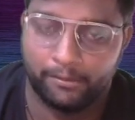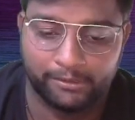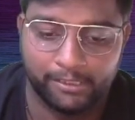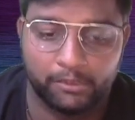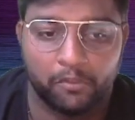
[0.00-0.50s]

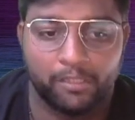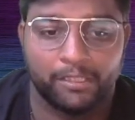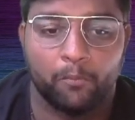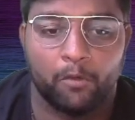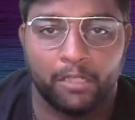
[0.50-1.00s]
search for
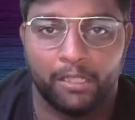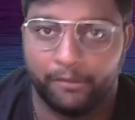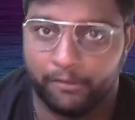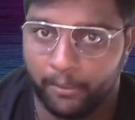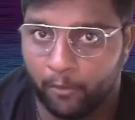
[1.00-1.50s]
the
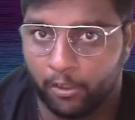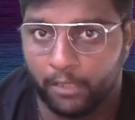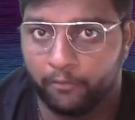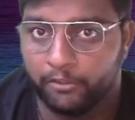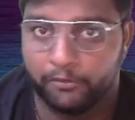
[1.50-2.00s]

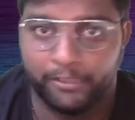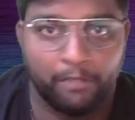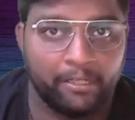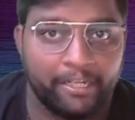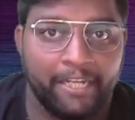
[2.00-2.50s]
model which we
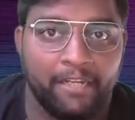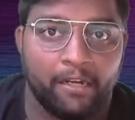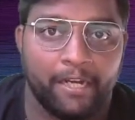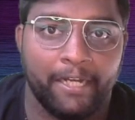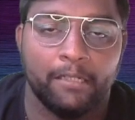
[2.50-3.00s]
have
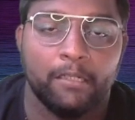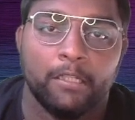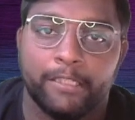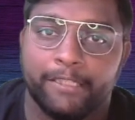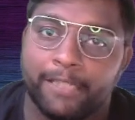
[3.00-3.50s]
trained, right?
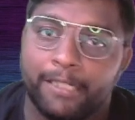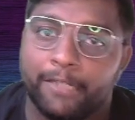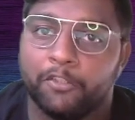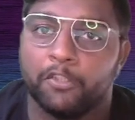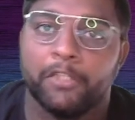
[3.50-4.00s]
In that,
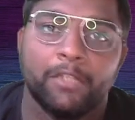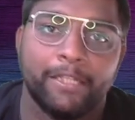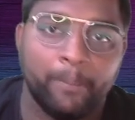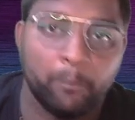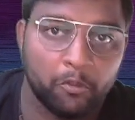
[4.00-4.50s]
if you give
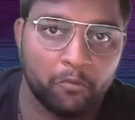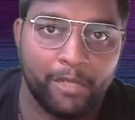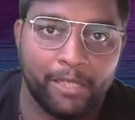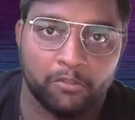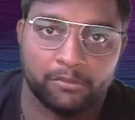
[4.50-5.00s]
the input
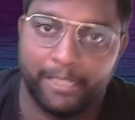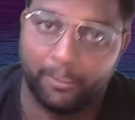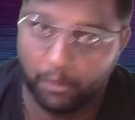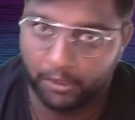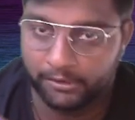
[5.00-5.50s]
values
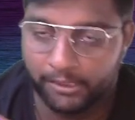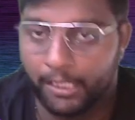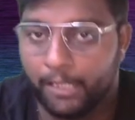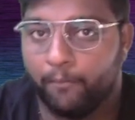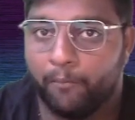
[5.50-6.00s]
like what is
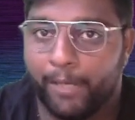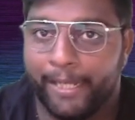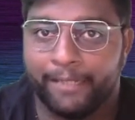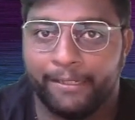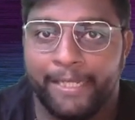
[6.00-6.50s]
the
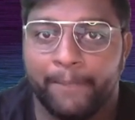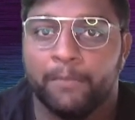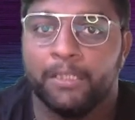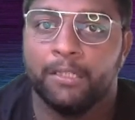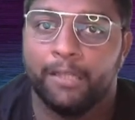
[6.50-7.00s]
bike
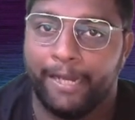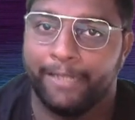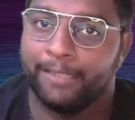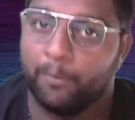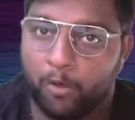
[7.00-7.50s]
name
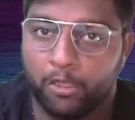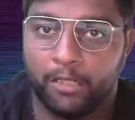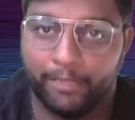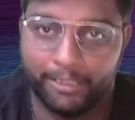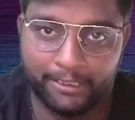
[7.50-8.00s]
and the
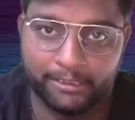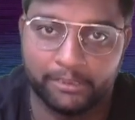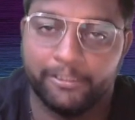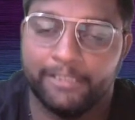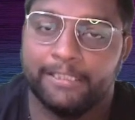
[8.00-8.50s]
model, whether
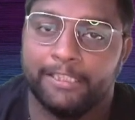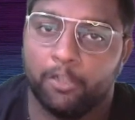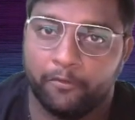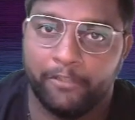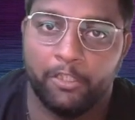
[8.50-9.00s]
it's
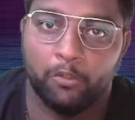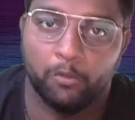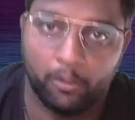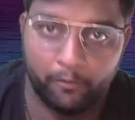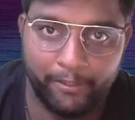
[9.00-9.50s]
V3 or V2
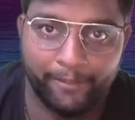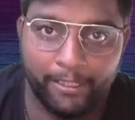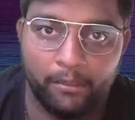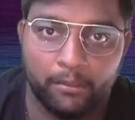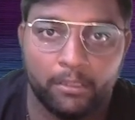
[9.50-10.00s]
or
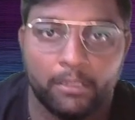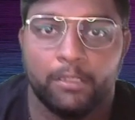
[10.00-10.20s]
V1,